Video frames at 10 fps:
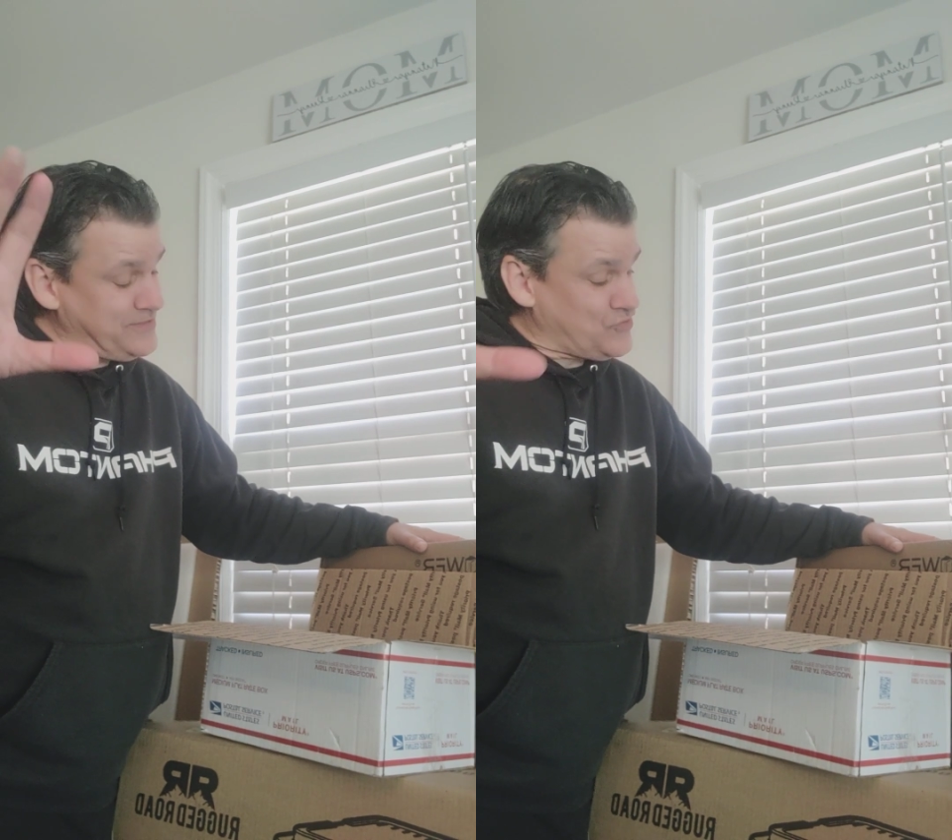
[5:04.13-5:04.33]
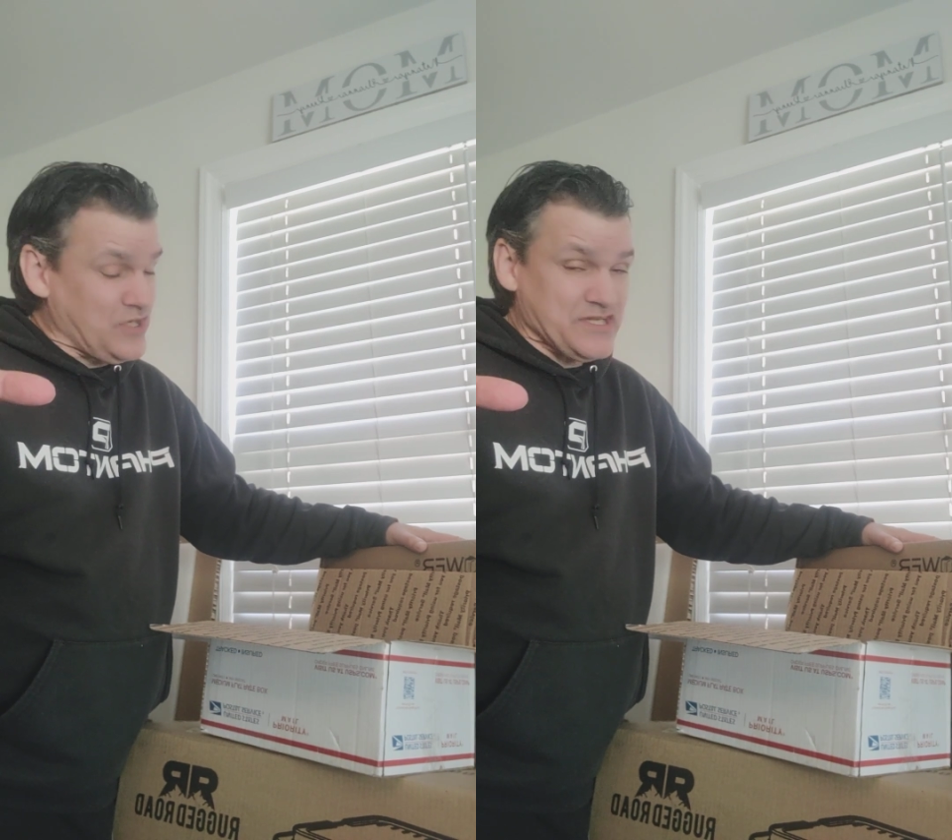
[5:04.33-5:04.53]

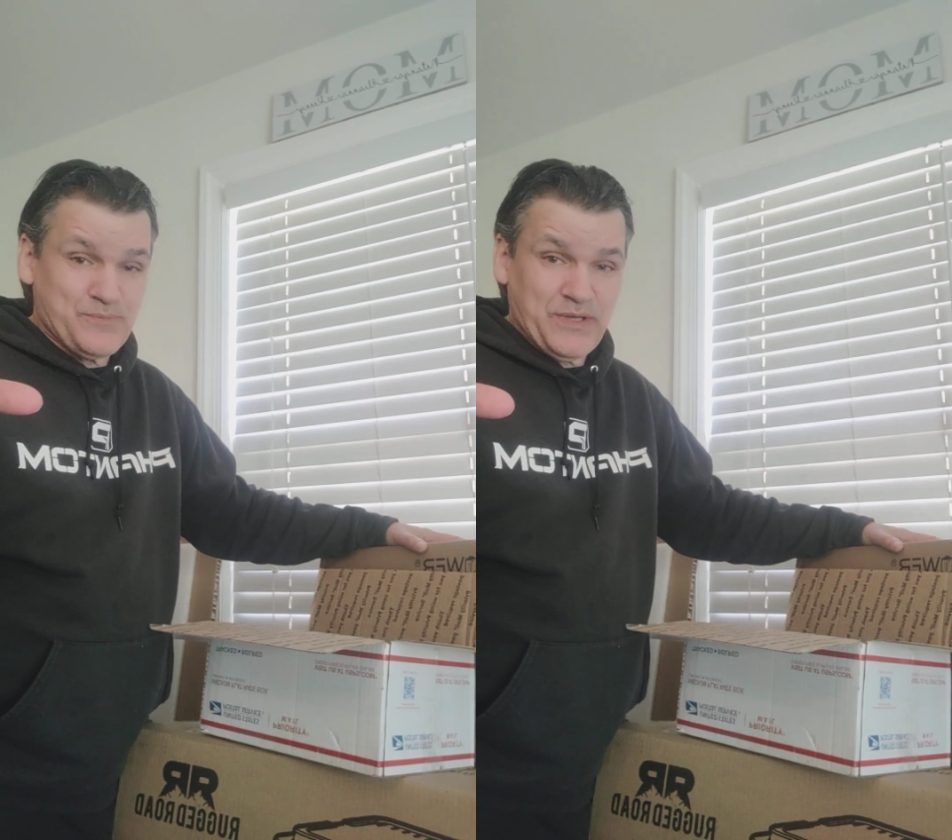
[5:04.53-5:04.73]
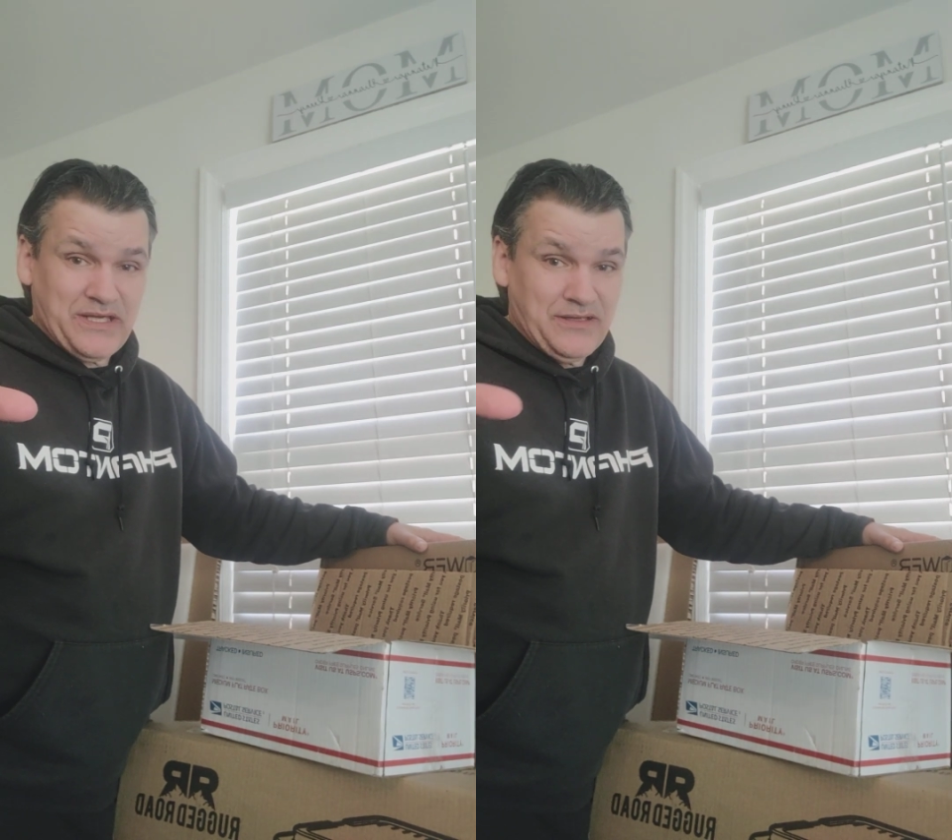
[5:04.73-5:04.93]
Trust
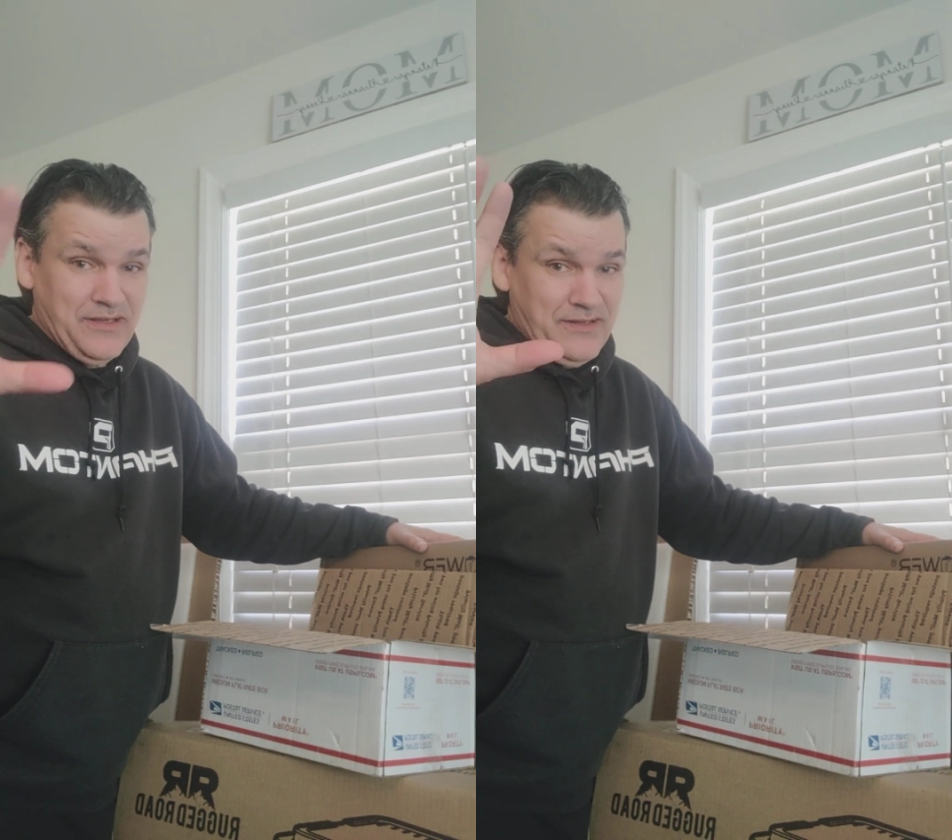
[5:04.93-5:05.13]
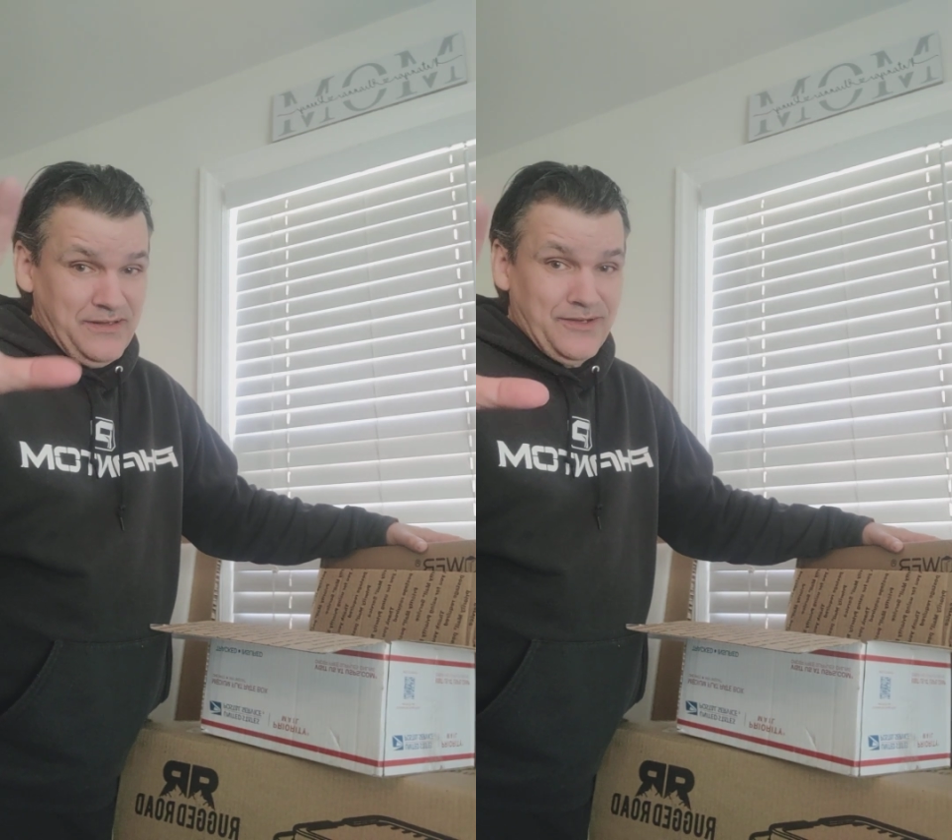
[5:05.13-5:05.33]
me,
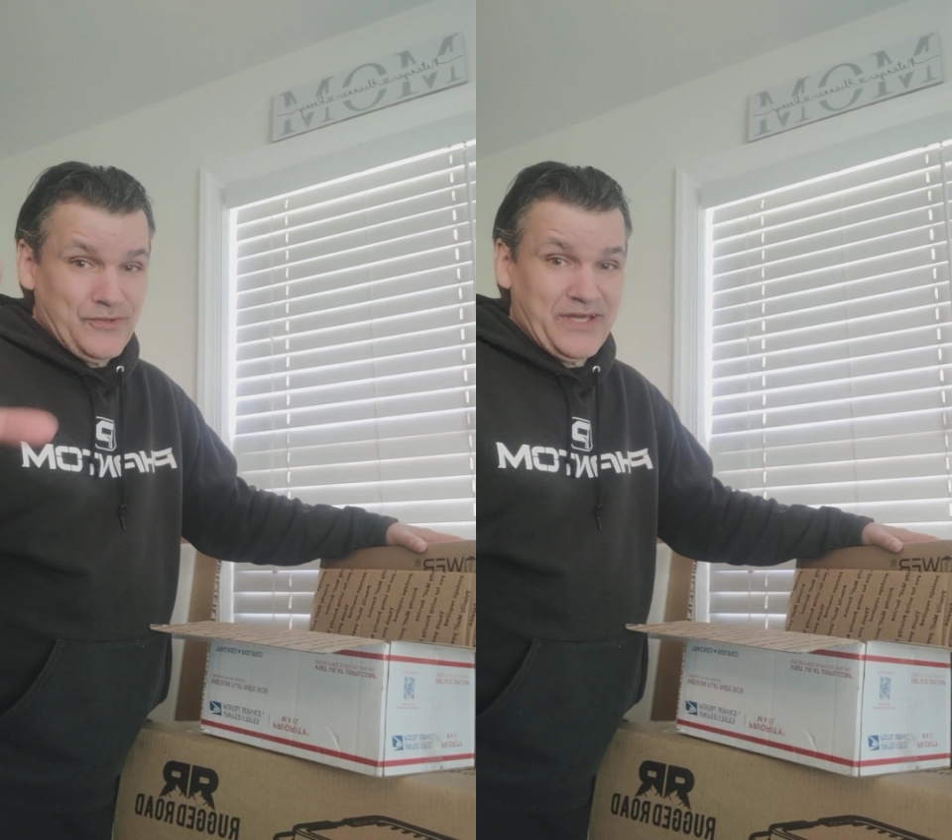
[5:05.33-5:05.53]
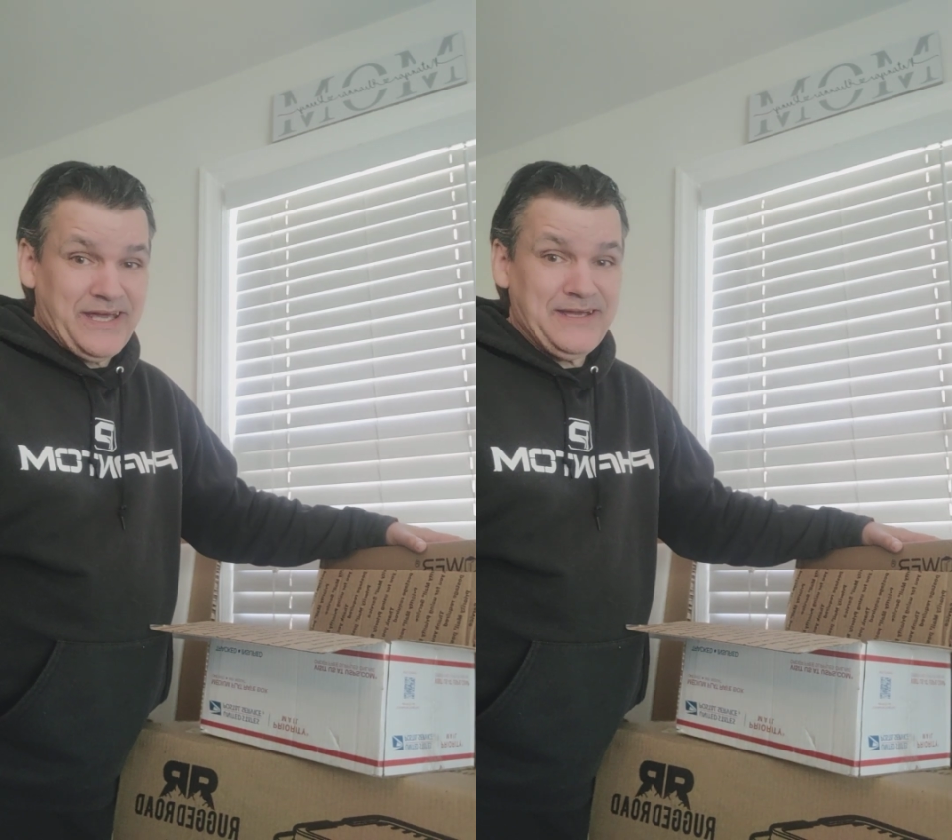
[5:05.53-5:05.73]
okay?